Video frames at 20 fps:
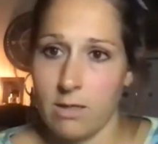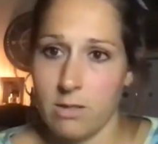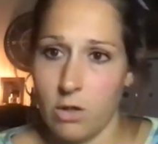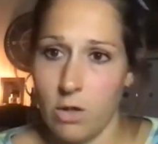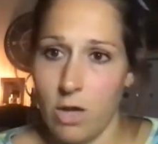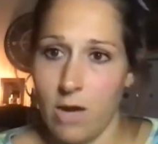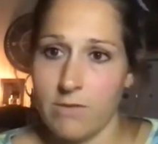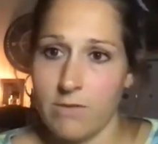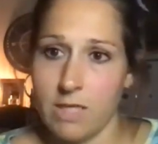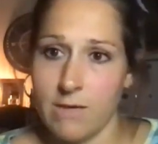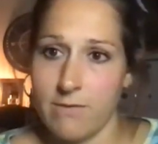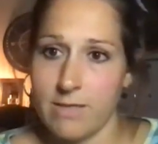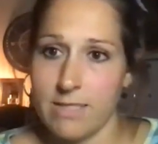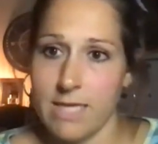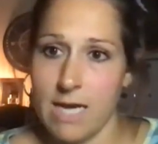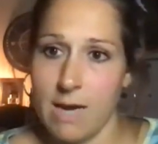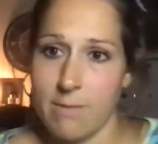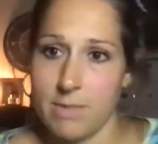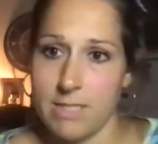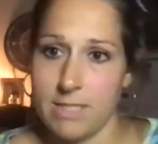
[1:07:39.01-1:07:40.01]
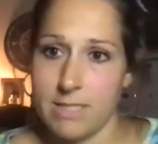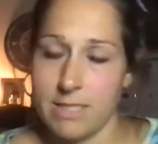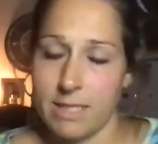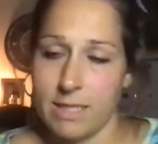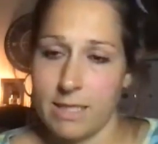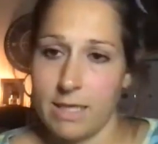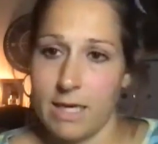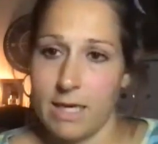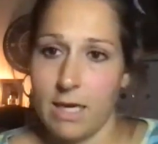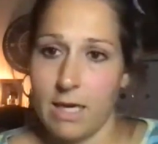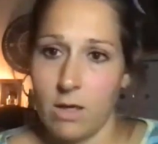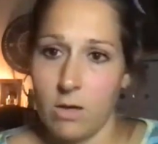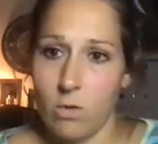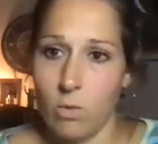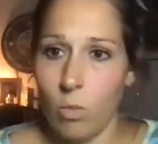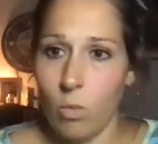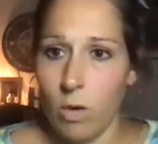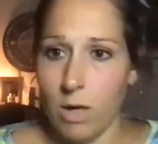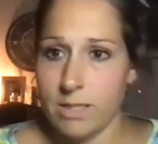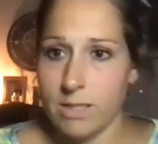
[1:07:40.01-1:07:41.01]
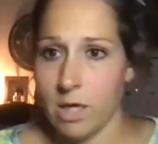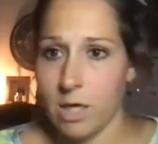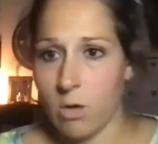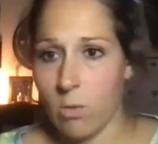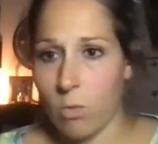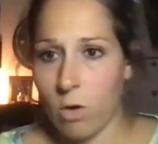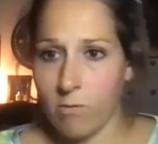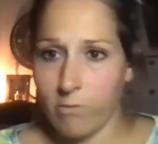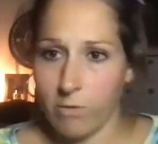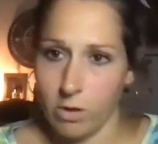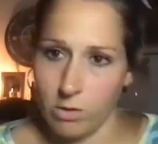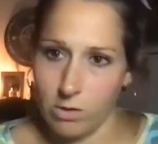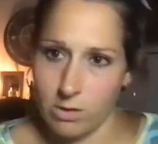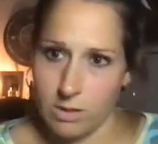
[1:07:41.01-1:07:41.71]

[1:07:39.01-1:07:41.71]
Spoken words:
So you have to give it time to see what's going to work for you.